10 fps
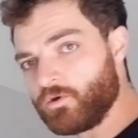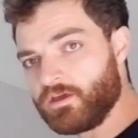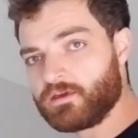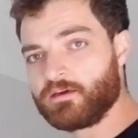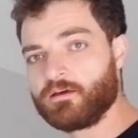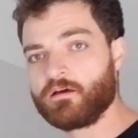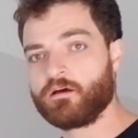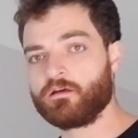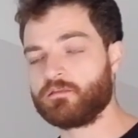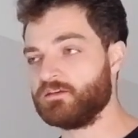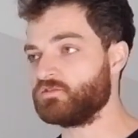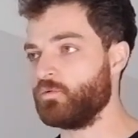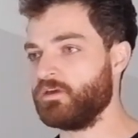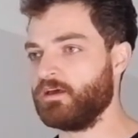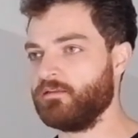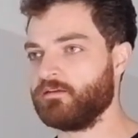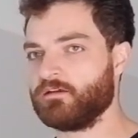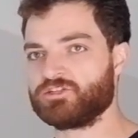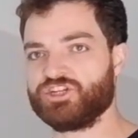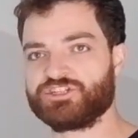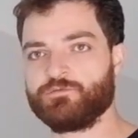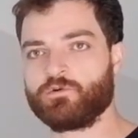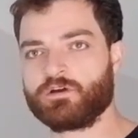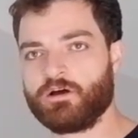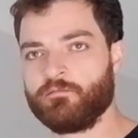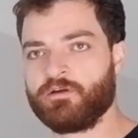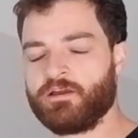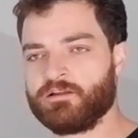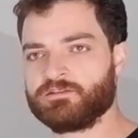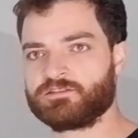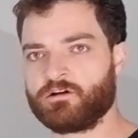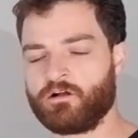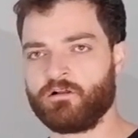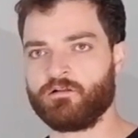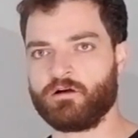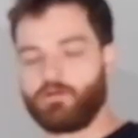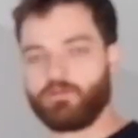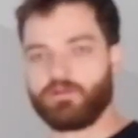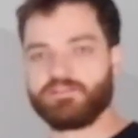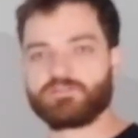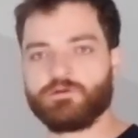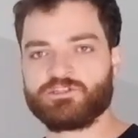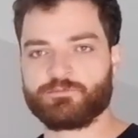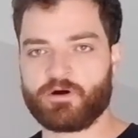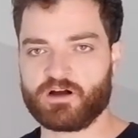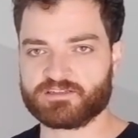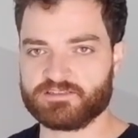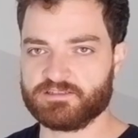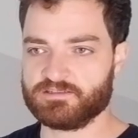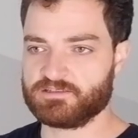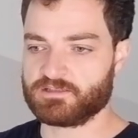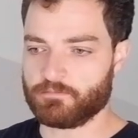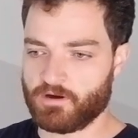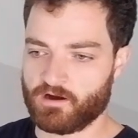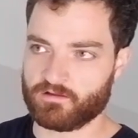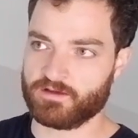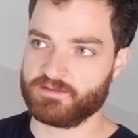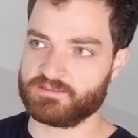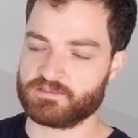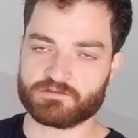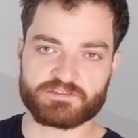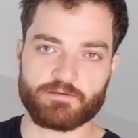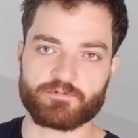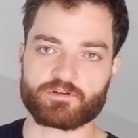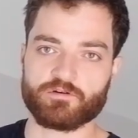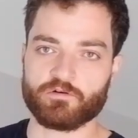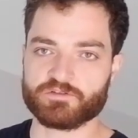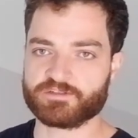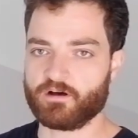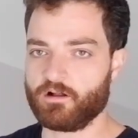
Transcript: weekend, the electrician will come and install all the light switch boxes, the pot lights, the receptacles,